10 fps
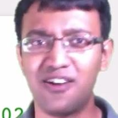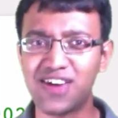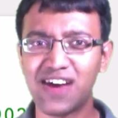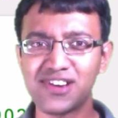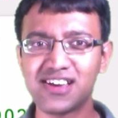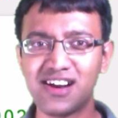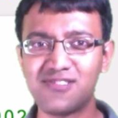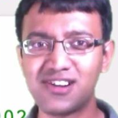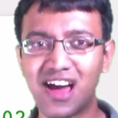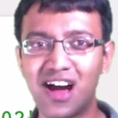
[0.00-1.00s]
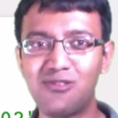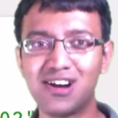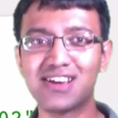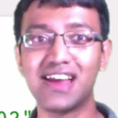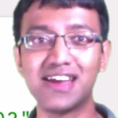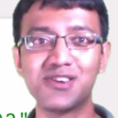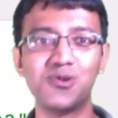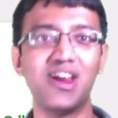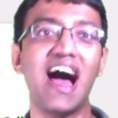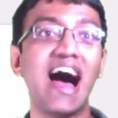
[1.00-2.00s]
We haven't covered how a client
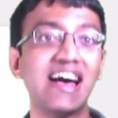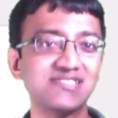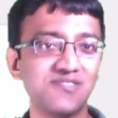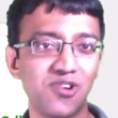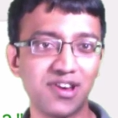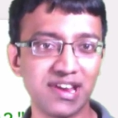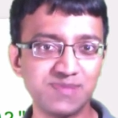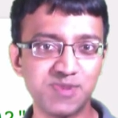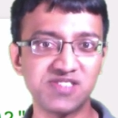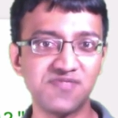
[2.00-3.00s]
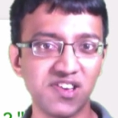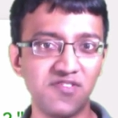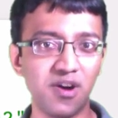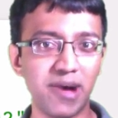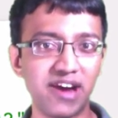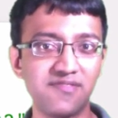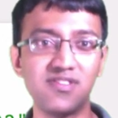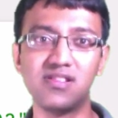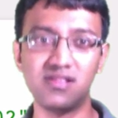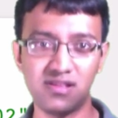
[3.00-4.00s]
could ask for any specific format.
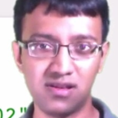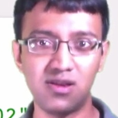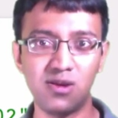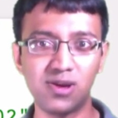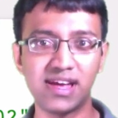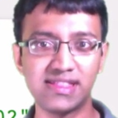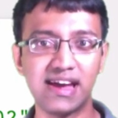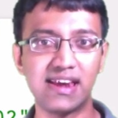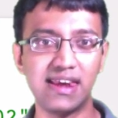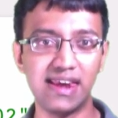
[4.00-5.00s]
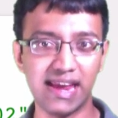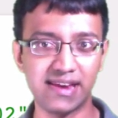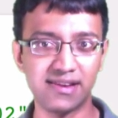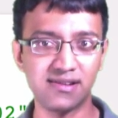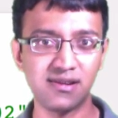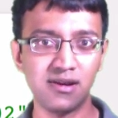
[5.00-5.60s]
We'll look at that later.